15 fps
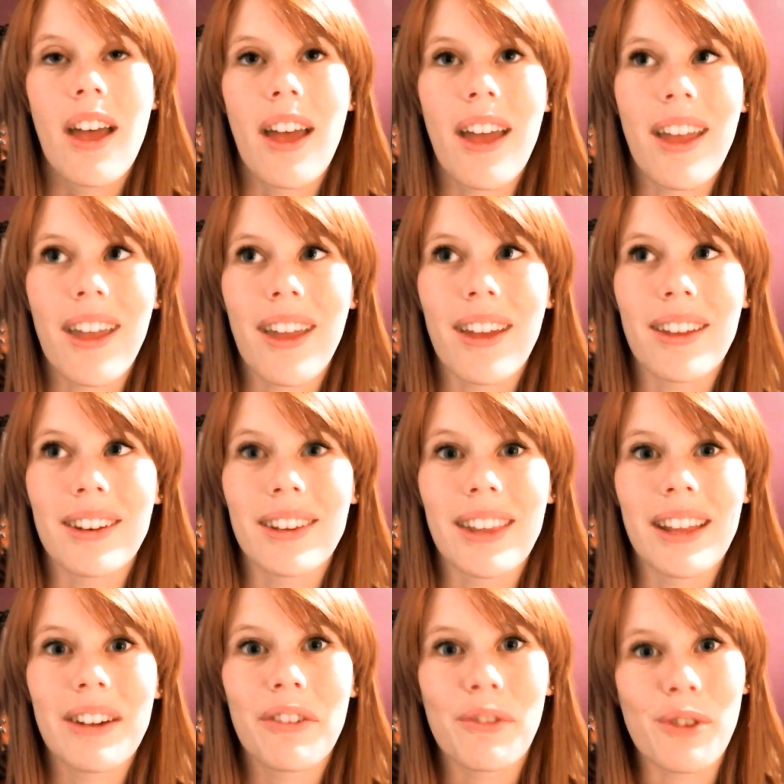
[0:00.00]
and
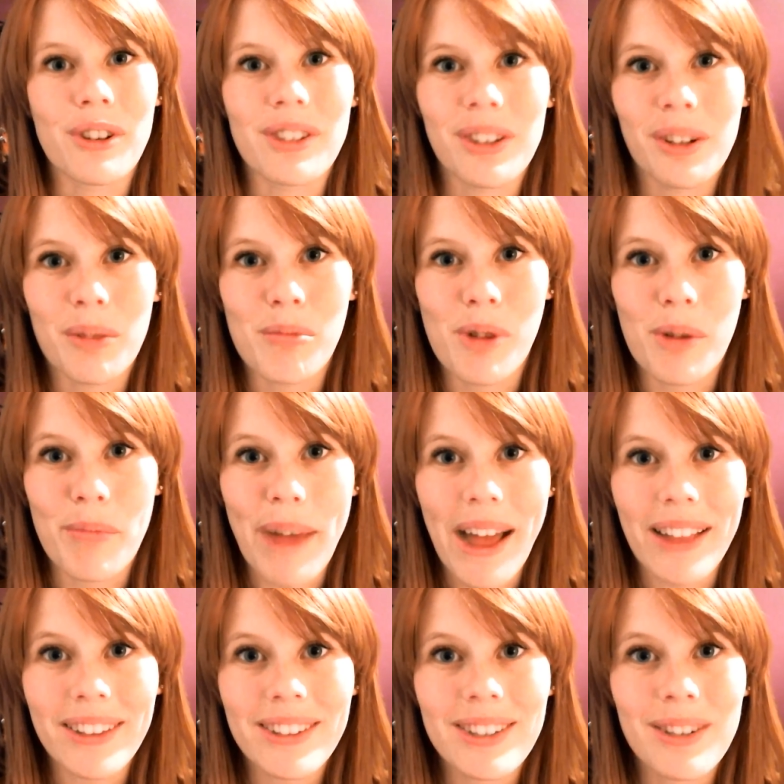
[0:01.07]
therefore it's a little more
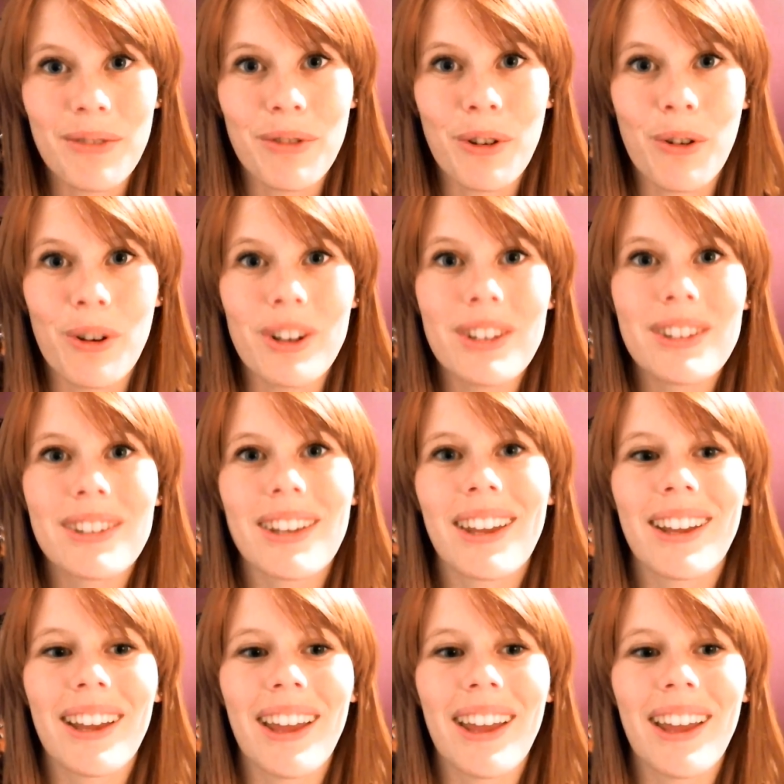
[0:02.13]
balanced, of course.